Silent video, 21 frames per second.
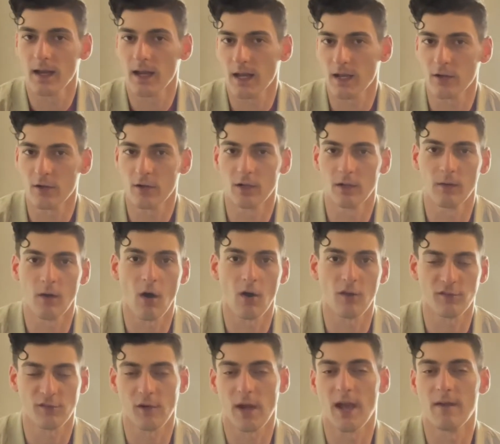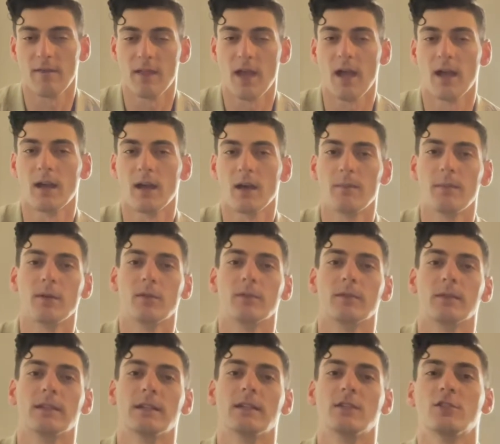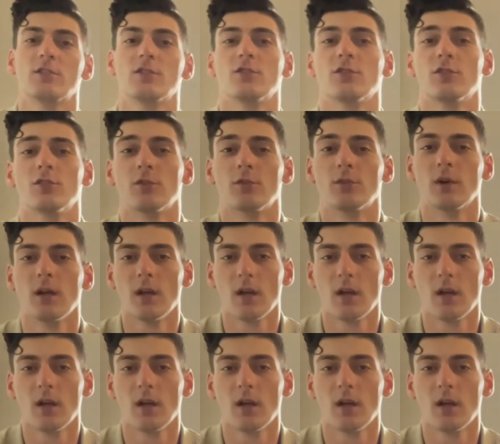And you could also have that ability to